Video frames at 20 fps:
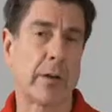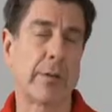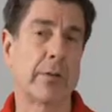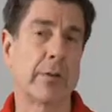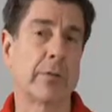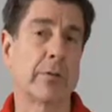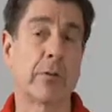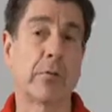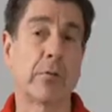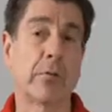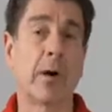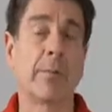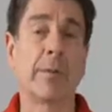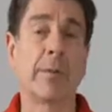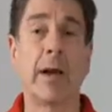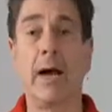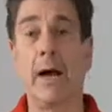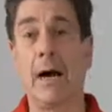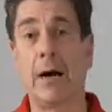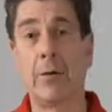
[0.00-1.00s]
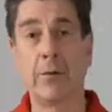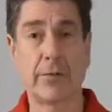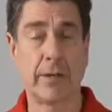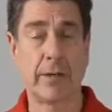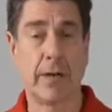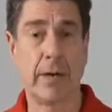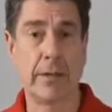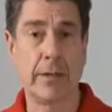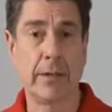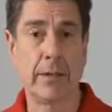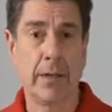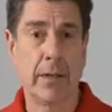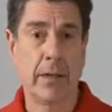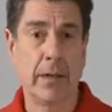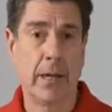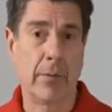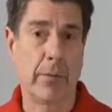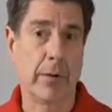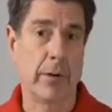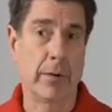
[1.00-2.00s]
is probably going to erupt outside
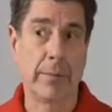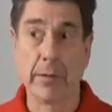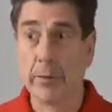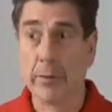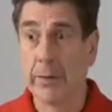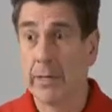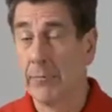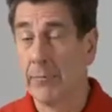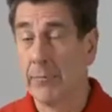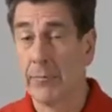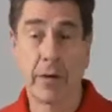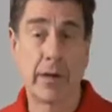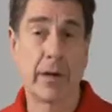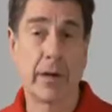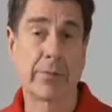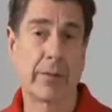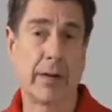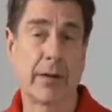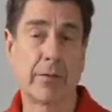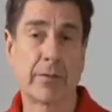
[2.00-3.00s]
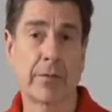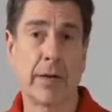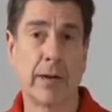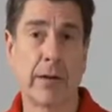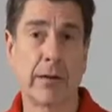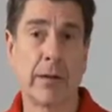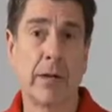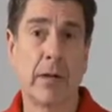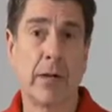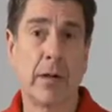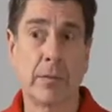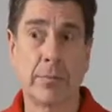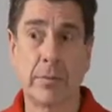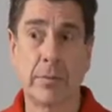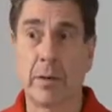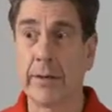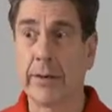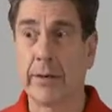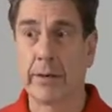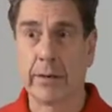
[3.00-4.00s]
and we're going to be looking for cover outside, we're
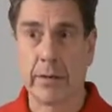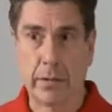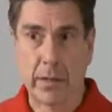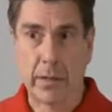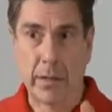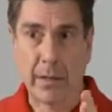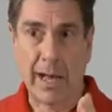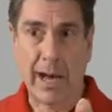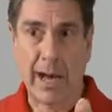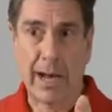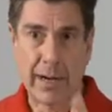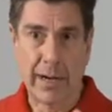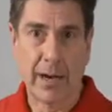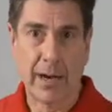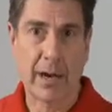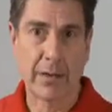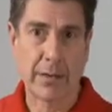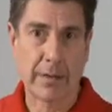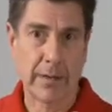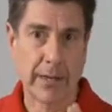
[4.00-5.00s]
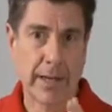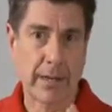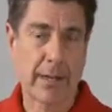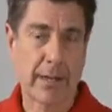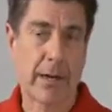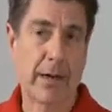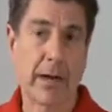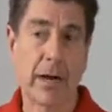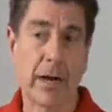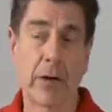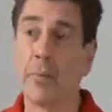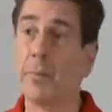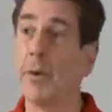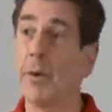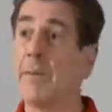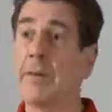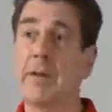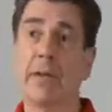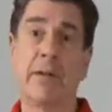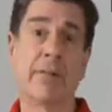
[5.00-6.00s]
probably going to lock on to that car or
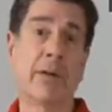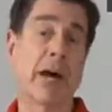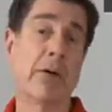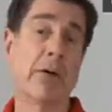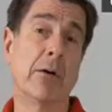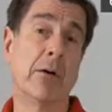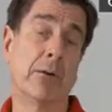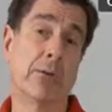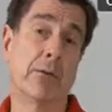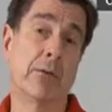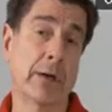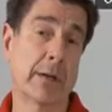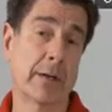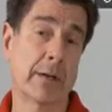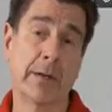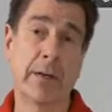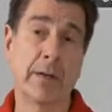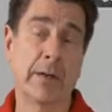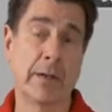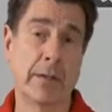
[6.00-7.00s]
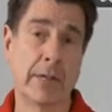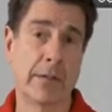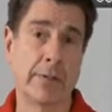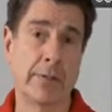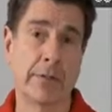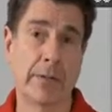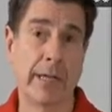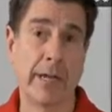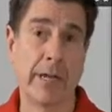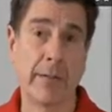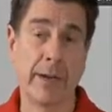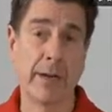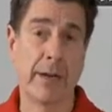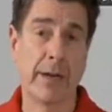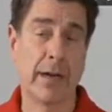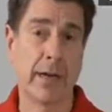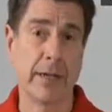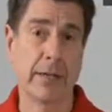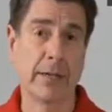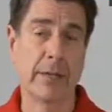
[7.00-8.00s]
maybe even our own truck to get
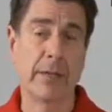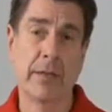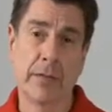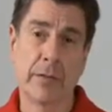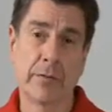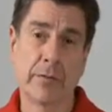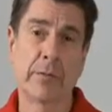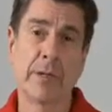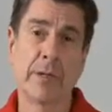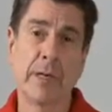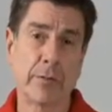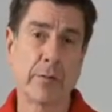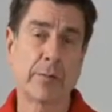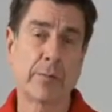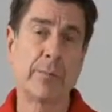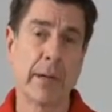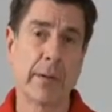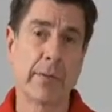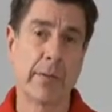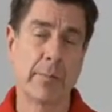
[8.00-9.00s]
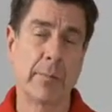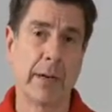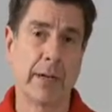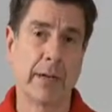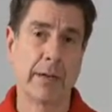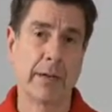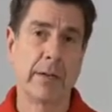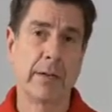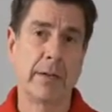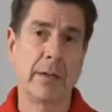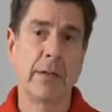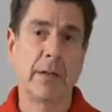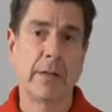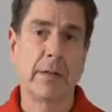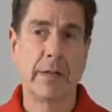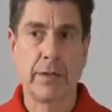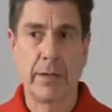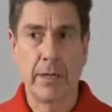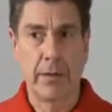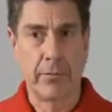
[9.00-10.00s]
behind. So just bear in mind
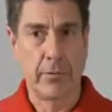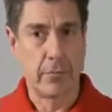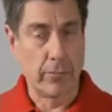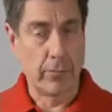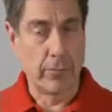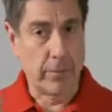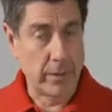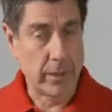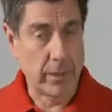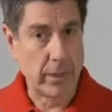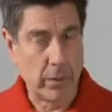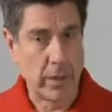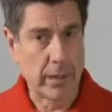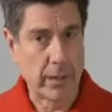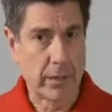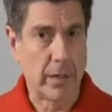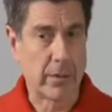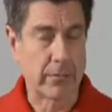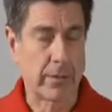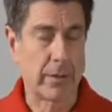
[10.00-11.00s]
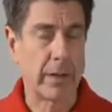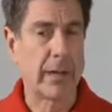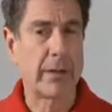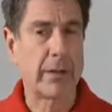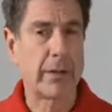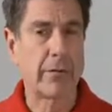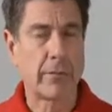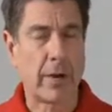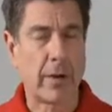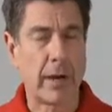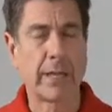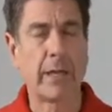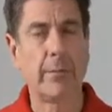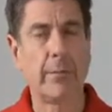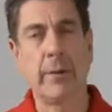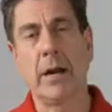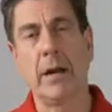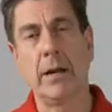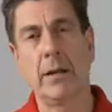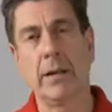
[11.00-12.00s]
that if you really want cover, try to
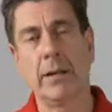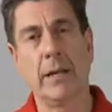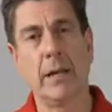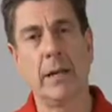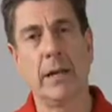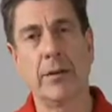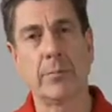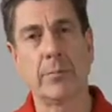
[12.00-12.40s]
get behind the